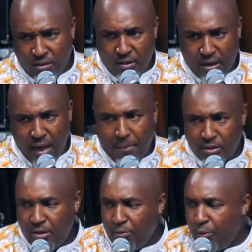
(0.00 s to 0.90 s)

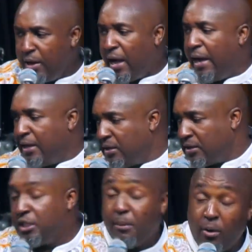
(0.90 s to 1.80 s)
about the way I
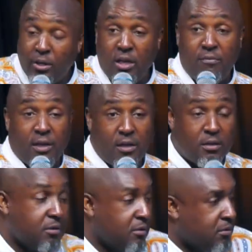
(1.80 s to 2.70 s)
teach about giving.
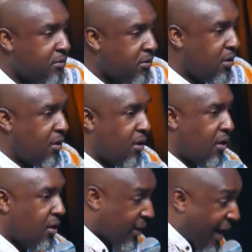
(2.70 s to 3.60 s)

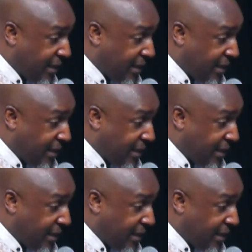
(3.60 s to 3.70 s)
Right